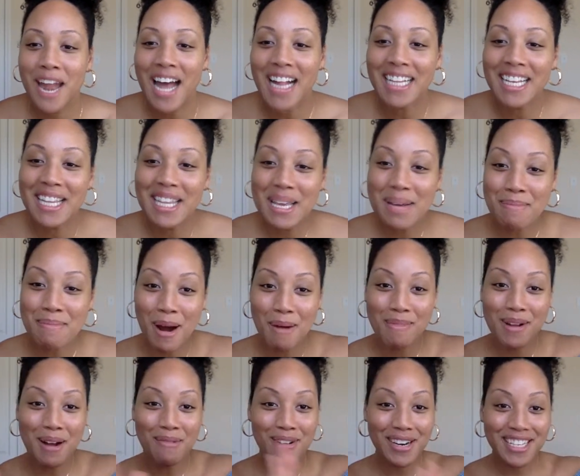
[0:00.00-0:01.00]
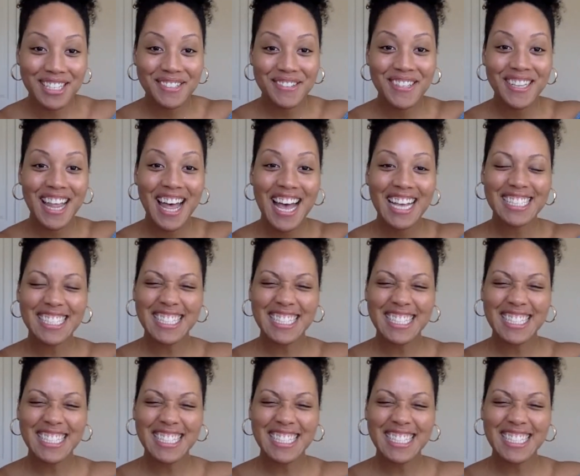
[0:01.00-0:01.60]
I clean the apartment. I'm ready to relax.